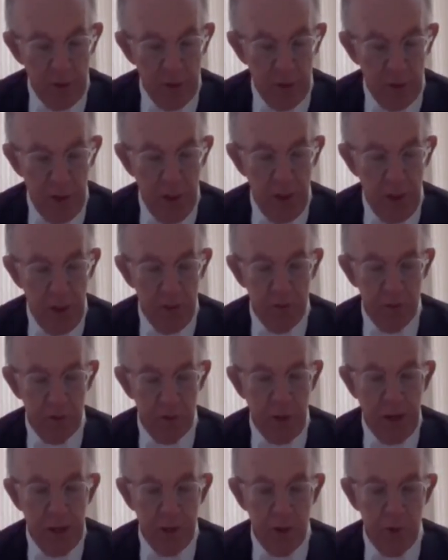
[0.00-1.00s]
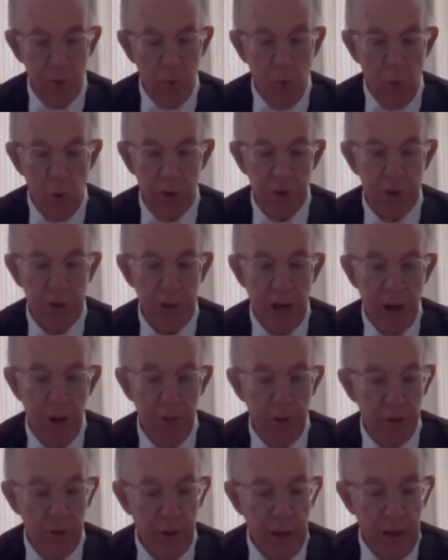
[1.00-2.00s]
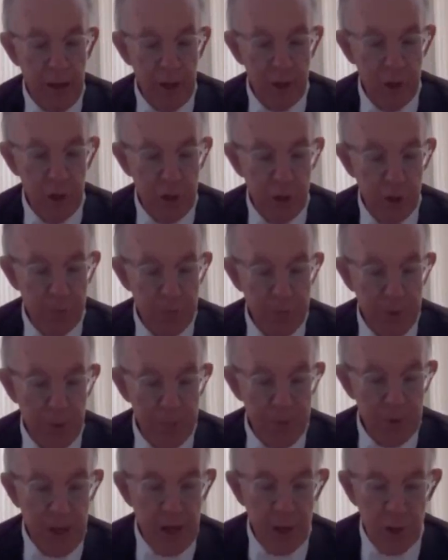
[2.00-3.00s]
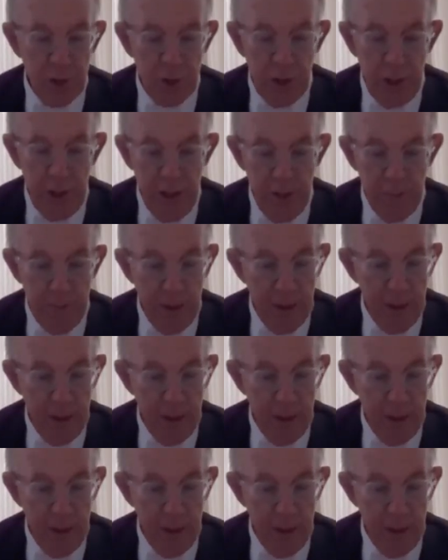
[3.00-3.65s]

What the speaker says: she tries to water down the relationship substantially.